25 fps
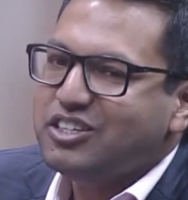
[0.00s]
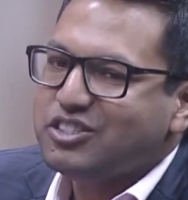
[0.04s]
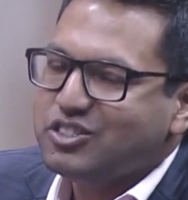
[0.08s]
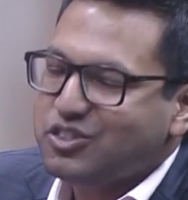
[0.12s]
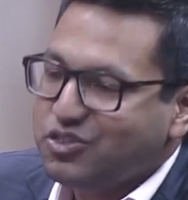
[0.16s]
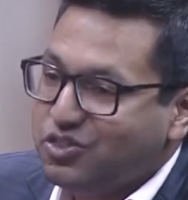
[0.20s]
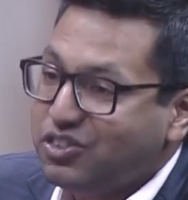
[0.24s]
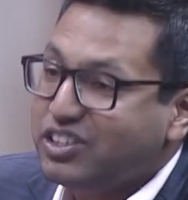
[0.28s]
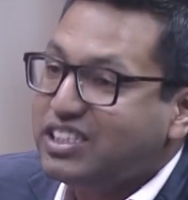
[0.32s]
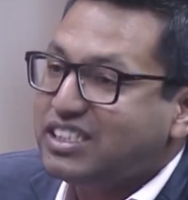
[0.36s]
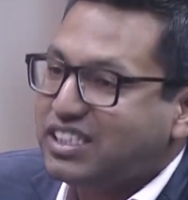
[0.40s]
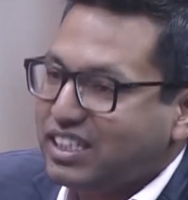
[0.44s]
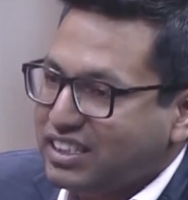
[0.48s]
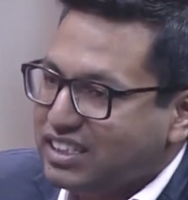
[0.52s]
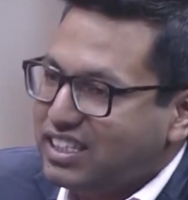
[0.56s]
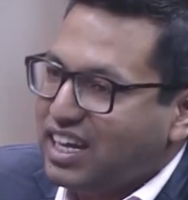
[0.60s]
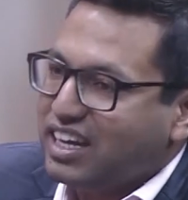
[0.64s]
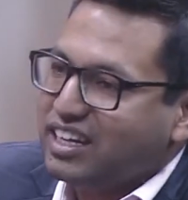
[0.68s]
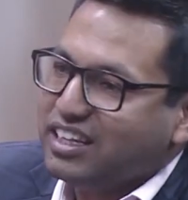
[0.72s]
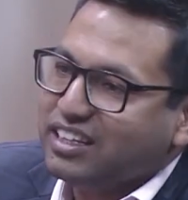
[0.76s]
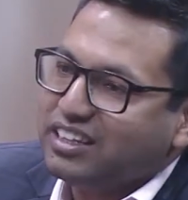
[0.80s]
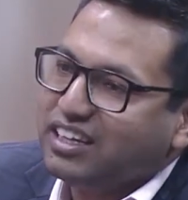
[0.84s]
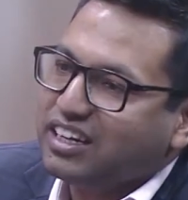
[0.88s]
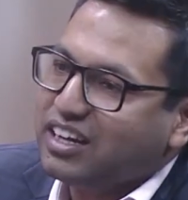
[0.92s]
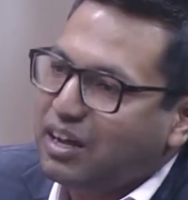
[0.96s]
So first,
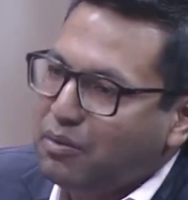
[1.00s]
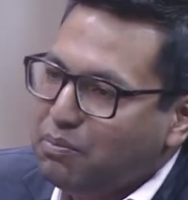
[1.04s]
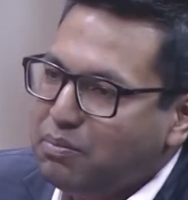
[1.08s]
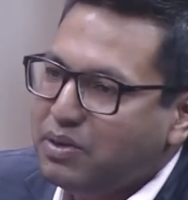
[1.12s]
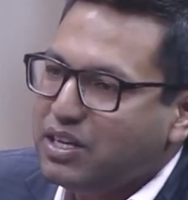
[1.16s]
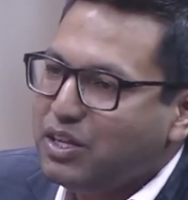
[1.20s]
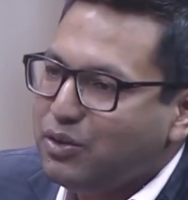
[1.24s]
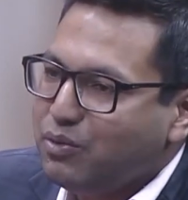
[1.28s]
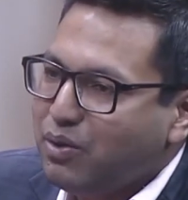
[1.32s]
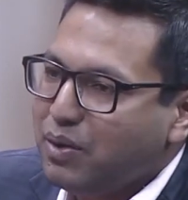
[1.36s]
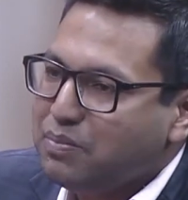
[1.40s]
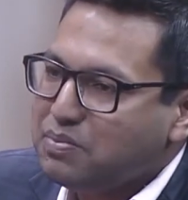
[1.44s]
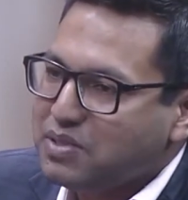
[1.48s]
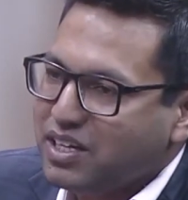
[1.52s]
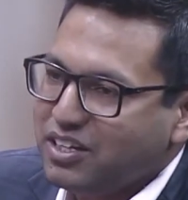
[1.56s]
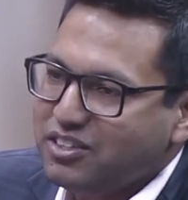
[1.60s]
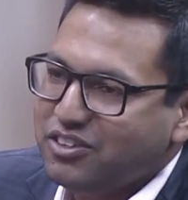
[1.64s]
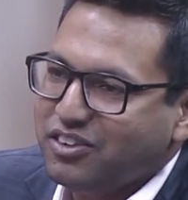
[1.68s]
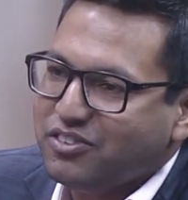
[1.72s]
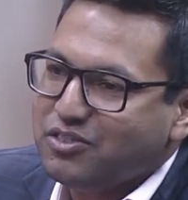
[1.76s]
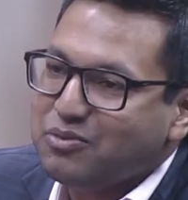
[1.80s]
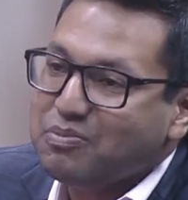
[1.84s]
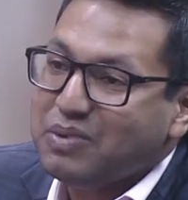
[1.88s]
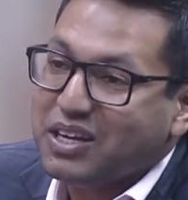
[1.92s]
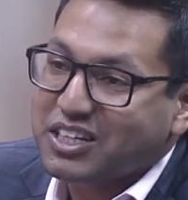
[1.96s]
exactly, the company website, you
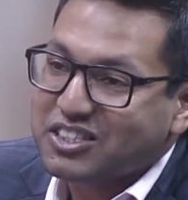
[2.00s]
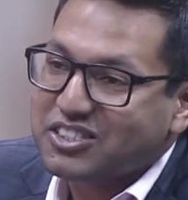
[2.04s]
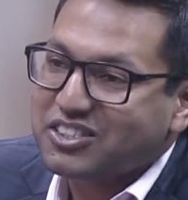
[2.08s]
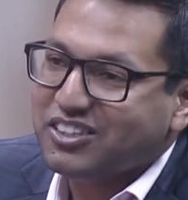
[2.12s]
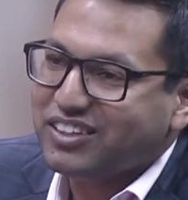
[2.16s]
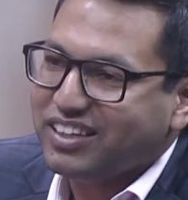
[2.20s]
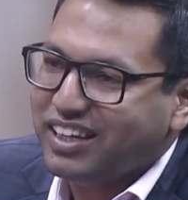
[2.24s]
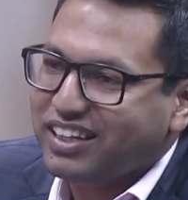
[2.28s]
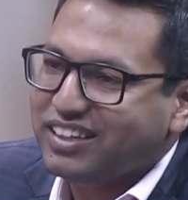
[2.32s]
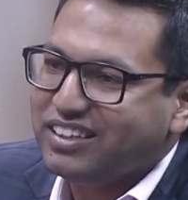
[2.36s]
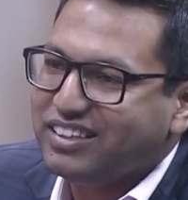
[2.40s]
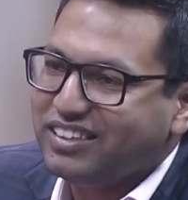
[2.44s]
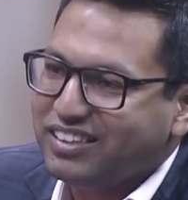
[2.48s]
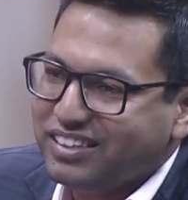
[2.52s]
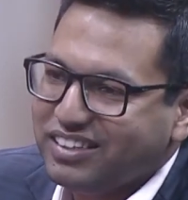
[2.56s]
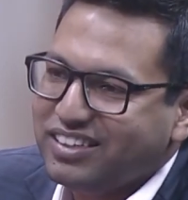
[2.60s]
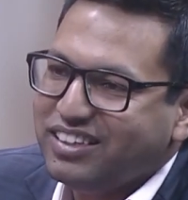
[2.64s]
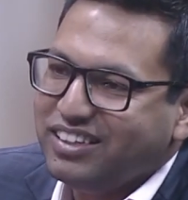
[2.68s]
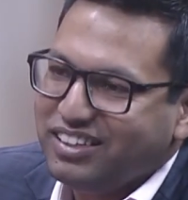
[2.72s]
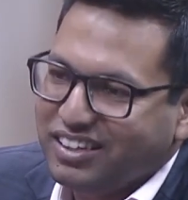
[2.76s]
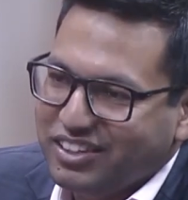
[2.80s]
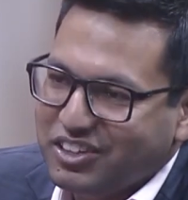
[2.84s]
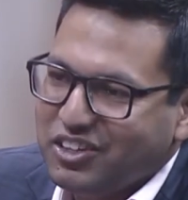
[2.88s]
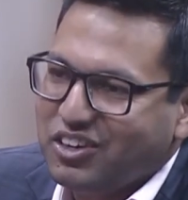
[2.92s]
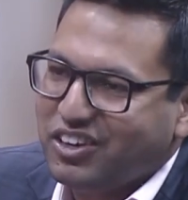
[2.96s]
have to make sure that
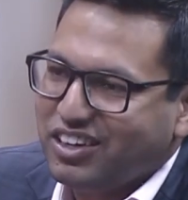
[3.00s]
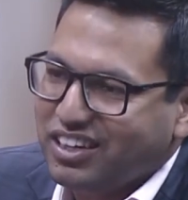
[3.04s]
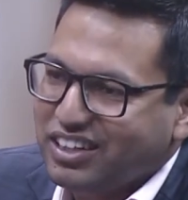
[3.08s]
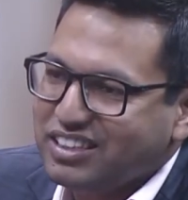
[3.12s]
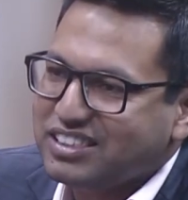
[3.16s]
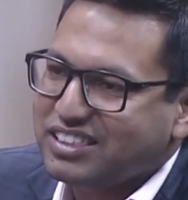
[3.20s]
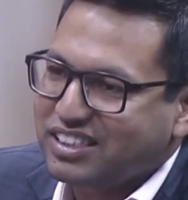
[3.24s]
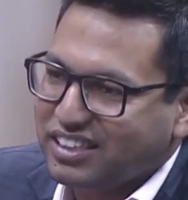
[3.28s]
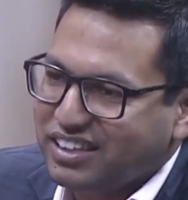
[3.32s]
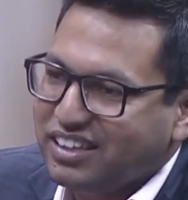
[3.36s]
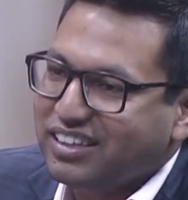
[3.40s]
you're listed.